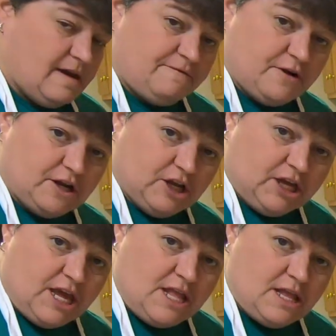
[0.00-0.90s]
If you're
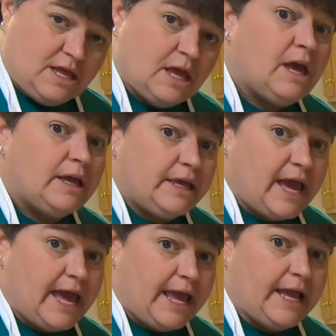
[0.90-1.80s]
looking,
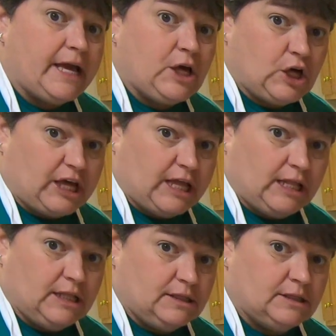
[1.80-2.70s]
you ain't cooking.
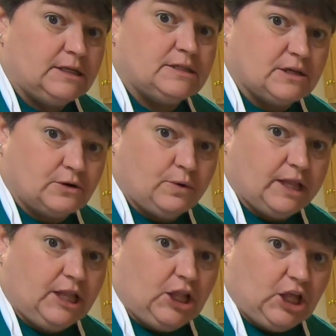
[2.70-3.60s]
So
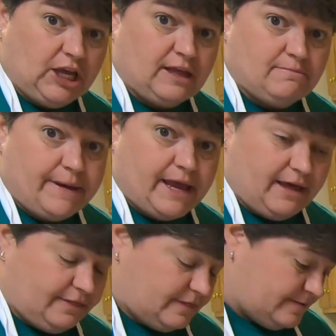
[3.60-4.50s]
quit looking,
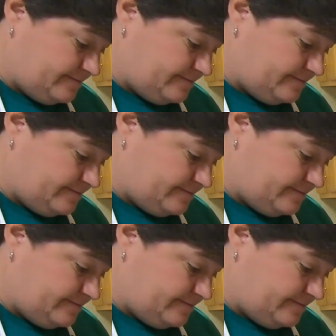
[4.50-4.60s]
Beth.